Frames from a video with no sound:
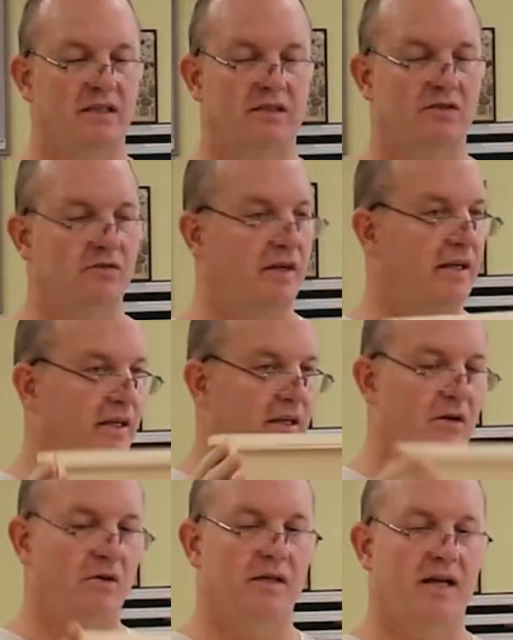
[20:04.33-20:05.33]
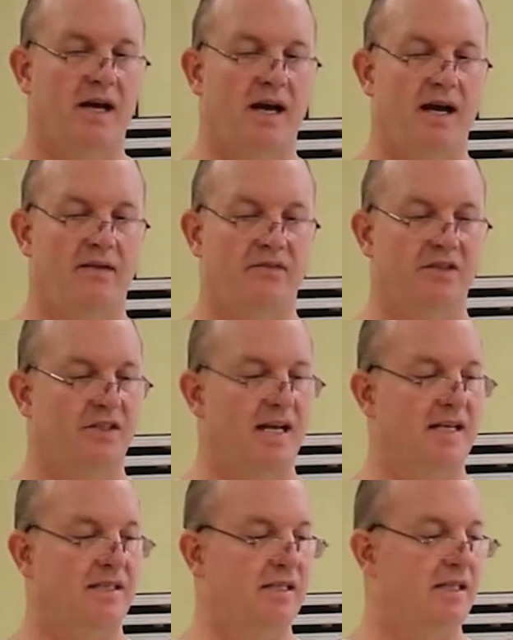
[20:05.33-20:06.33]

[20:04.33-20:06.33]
This is ready to go in the hive just as it